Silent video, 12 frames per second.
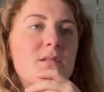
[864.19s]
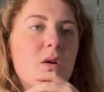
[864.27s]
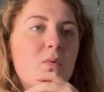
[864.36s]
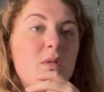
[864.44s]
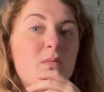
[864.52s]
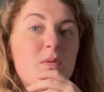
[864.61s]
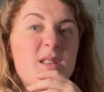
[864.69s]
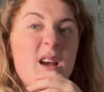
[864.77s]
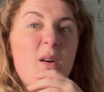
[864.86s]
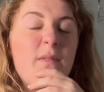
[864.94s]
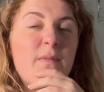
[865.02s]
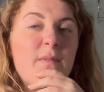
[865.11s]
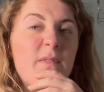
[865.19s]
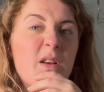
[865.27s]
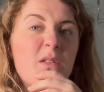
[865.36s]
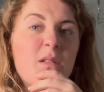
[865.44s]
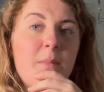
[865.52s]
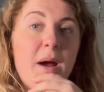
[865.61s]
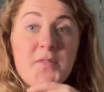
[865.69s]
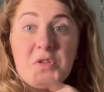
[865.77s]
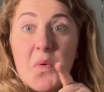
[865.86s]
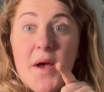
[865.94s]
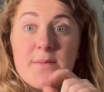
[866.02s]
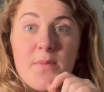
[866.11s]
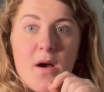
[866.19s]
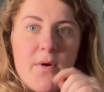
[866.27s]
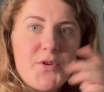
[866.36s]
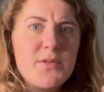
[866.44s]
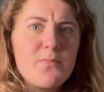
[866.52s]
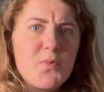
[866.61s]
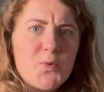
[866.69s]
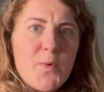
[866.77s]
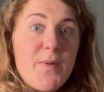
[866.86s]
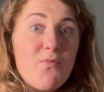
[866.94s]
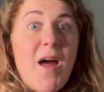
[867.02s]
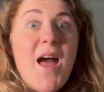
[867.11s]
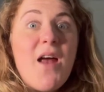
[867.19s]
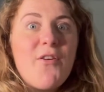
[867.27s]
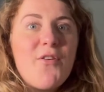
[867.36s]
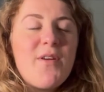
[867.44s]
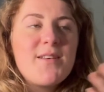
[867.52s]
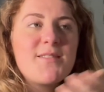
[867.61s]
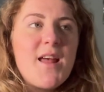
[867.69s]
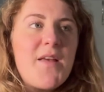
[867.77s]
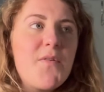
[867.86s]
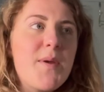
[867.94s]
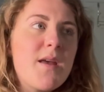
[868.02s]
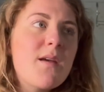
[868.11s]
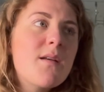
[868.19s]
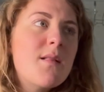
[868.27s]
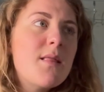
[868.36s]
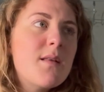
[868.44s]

So we'll see how I feel. I might have a squares bar, which would be rare on a rest day for me.